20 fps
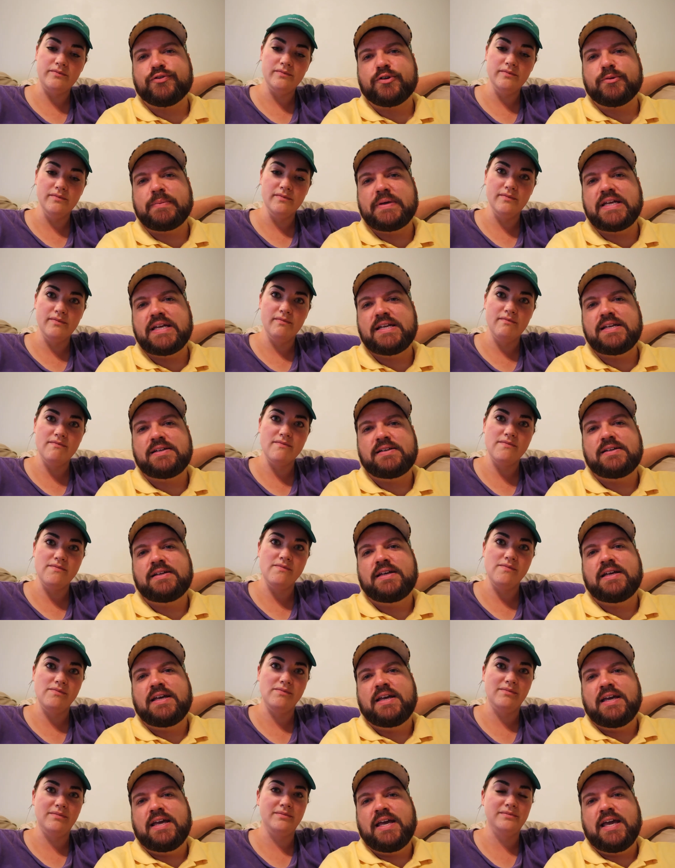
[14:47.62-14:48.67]
Speaker 1: for me,
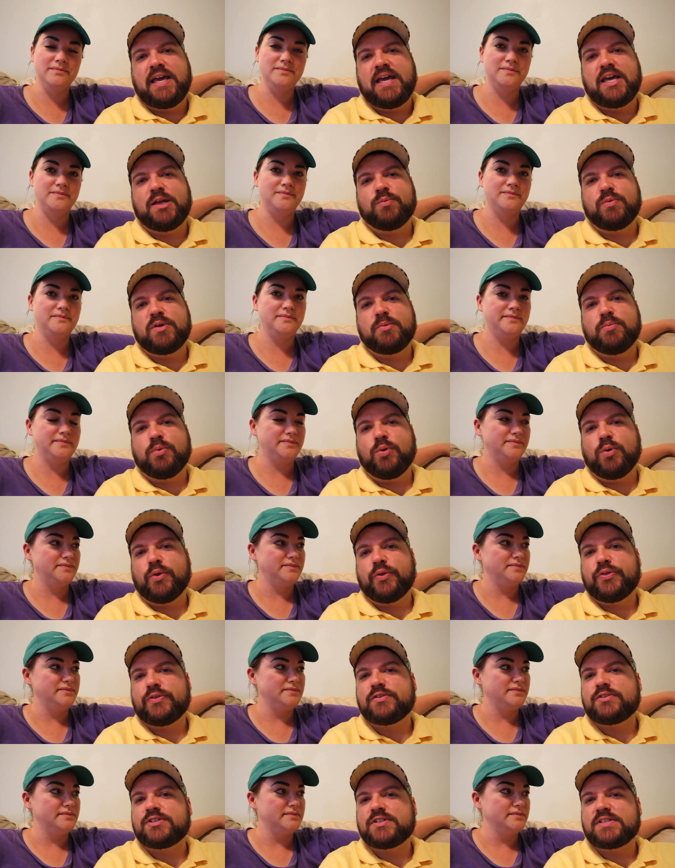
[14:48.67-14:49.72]
and we
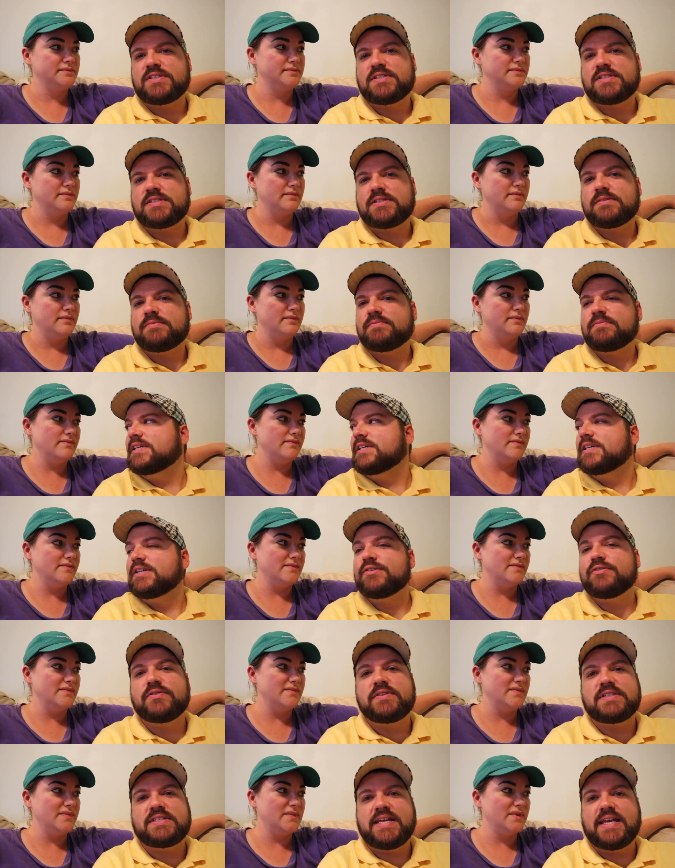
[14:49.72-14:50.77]
both just
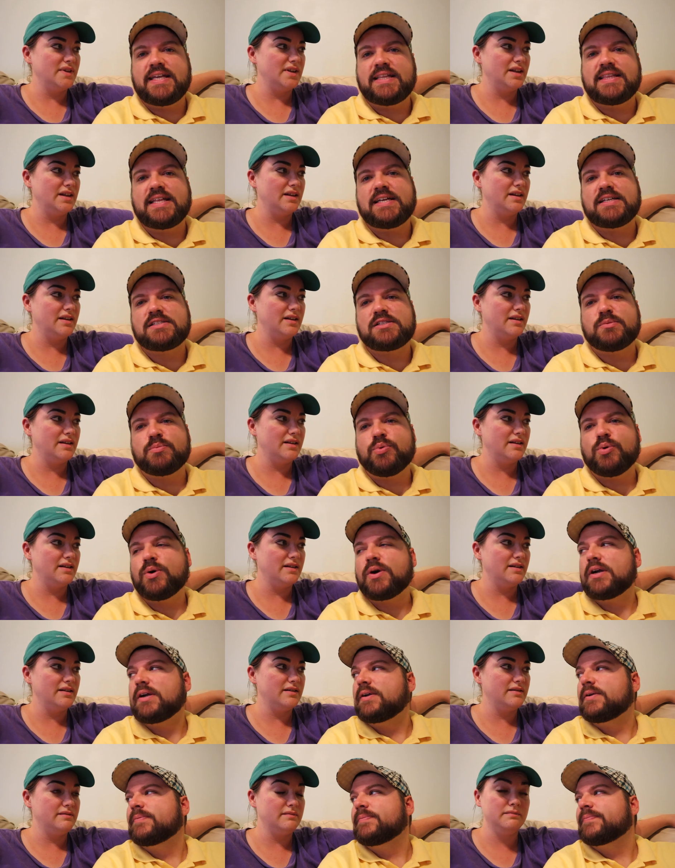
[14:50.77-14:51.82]
give and take that
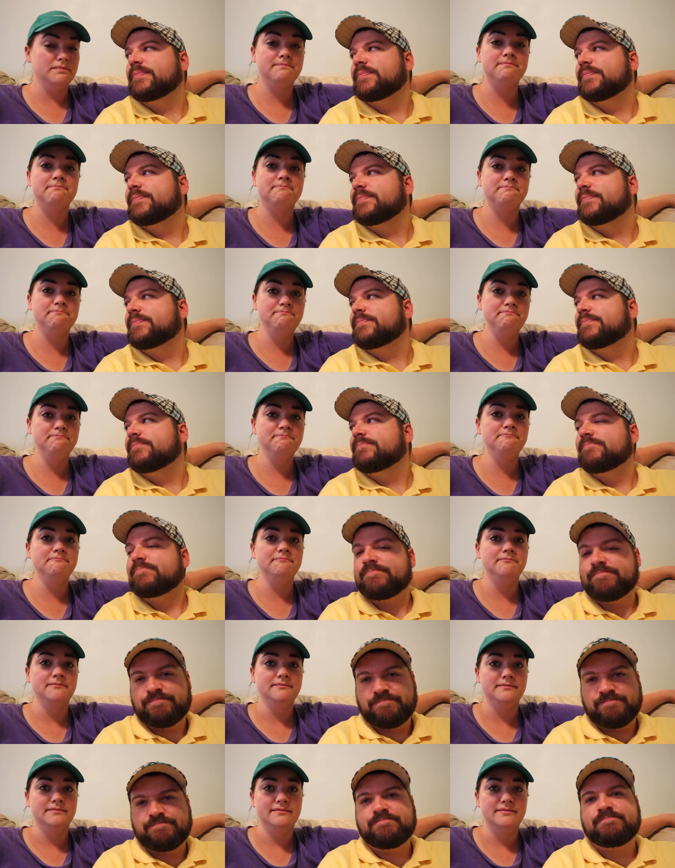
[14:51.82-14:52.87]
support.
Speaker 2: Mm-hmm.
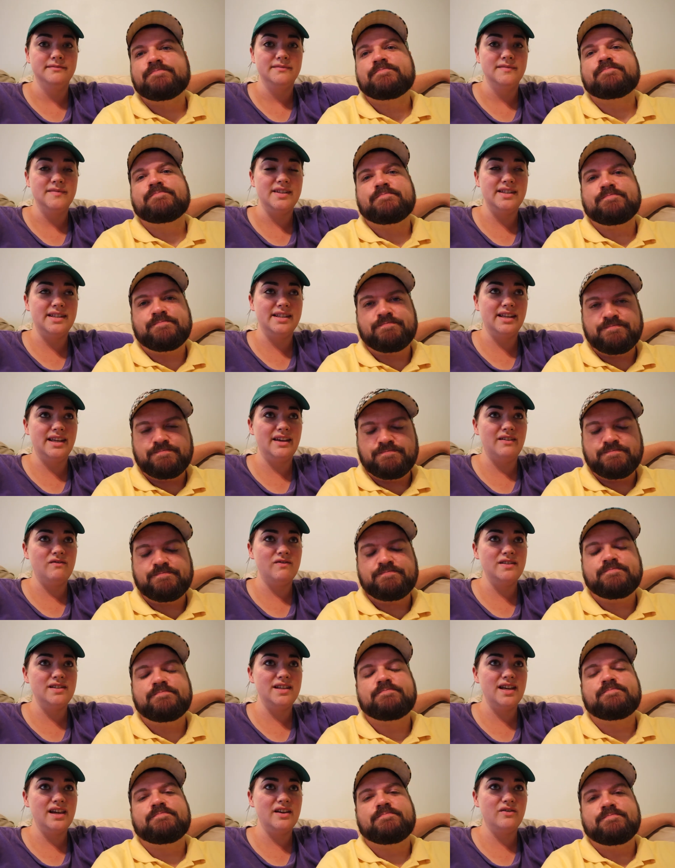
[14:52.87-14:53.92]
Give
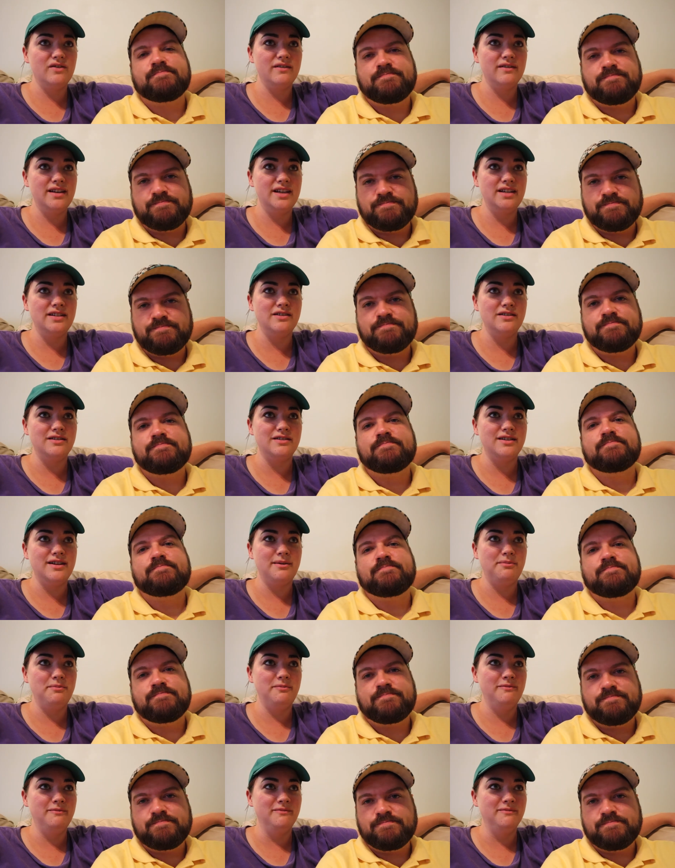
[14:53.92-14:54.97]
and take
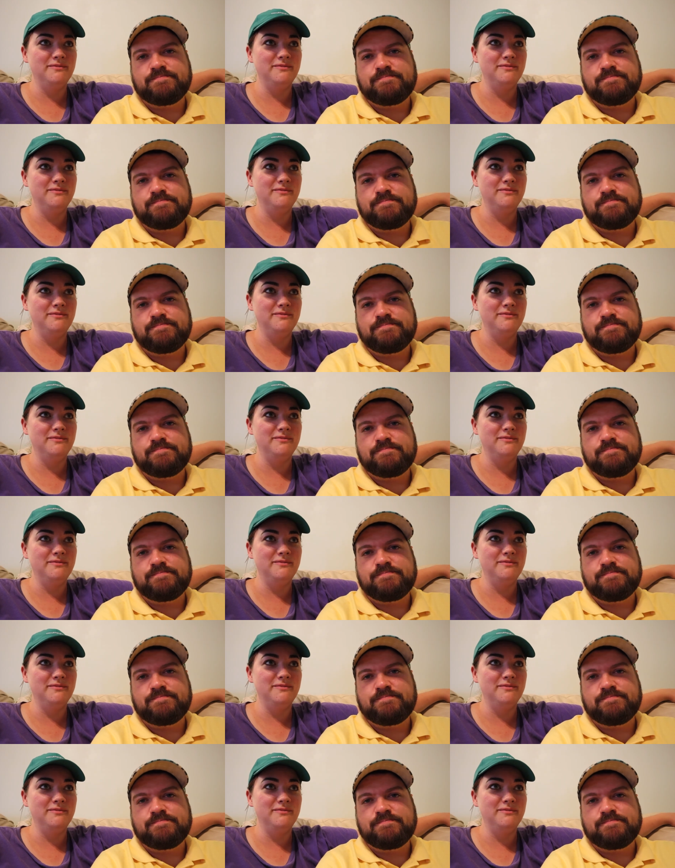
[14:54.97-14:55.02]
relationship.